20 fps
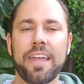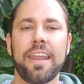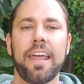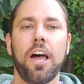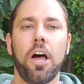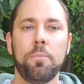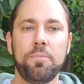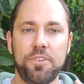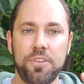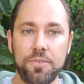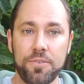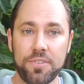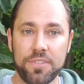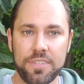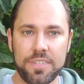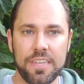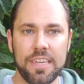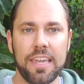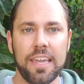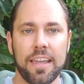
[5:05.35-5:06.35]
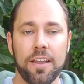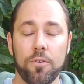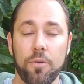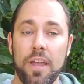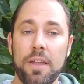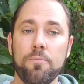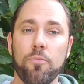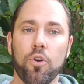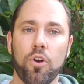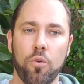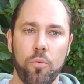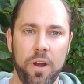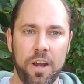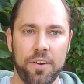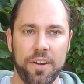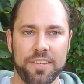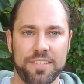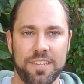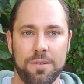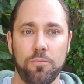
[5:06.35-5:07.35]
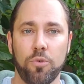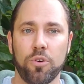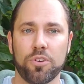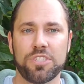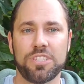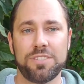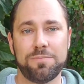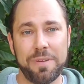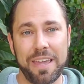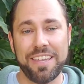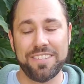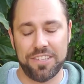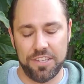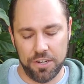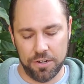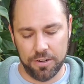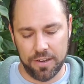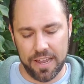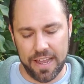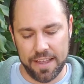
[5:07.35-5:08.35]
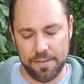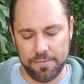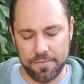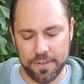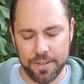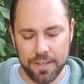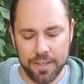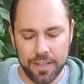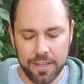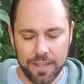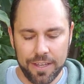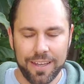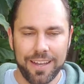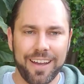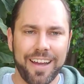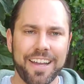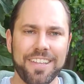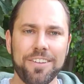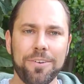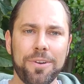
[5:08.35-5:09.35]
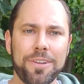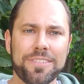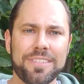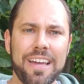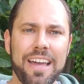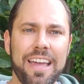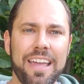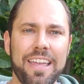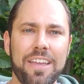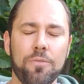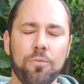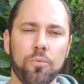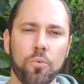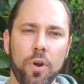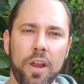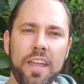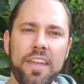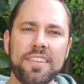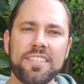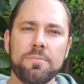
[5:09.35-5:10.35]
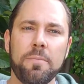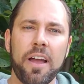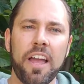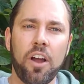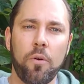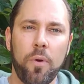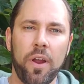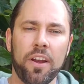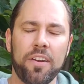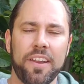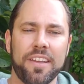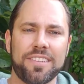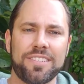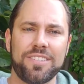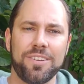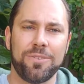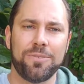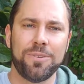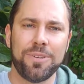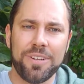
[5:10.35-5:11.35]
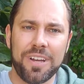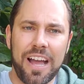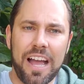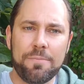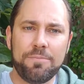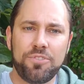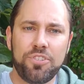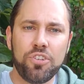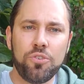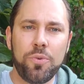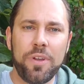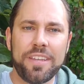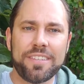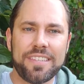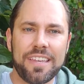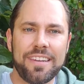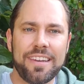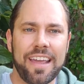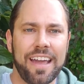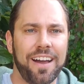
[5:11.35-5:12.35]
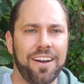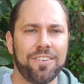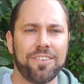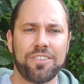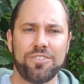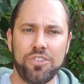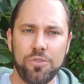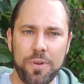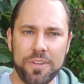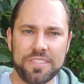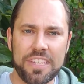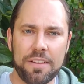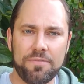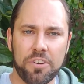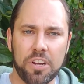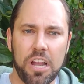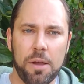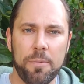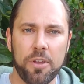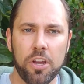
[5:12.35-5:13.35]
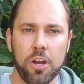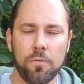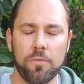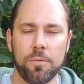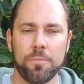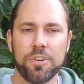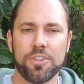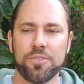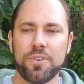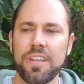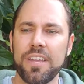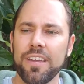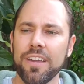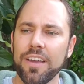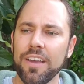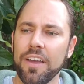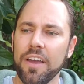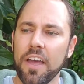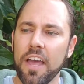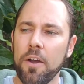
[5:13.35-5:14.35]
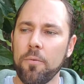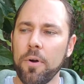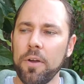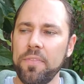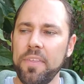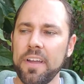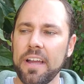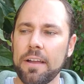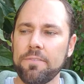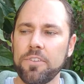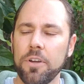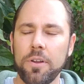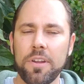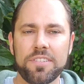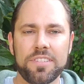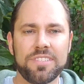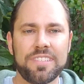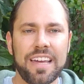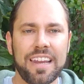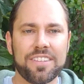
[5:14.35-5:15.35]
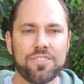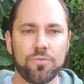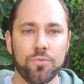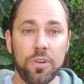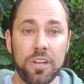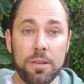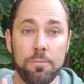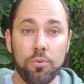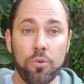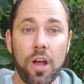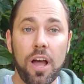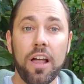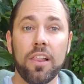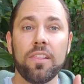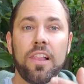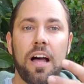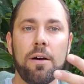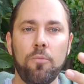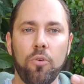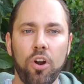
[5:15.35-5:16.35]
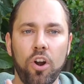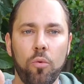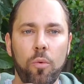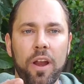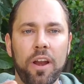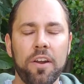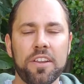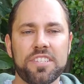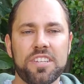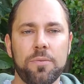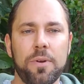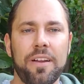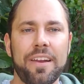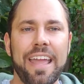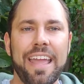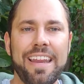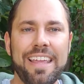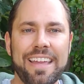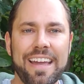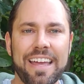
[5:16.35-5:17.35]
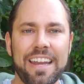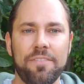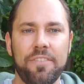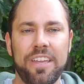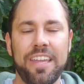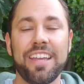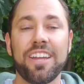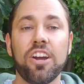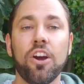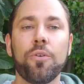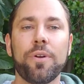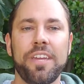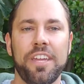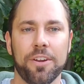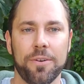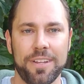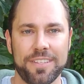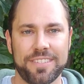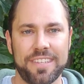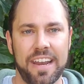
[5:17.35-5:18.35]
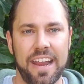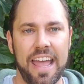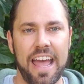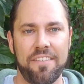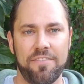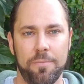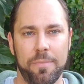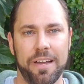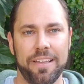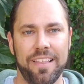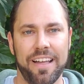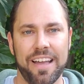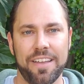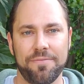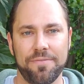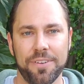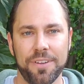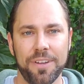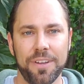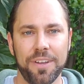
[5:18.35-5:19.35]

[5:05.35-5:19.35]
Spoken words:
It helps you see and create more awareness and more space in your life. I noticed that it raised my awareness. So I'm 2 weeks in now, 2 weeks after coming home from retreat. And one thing I've noticed is that it's really brought a lot more awareness around any kind of incoherence that I have in my life.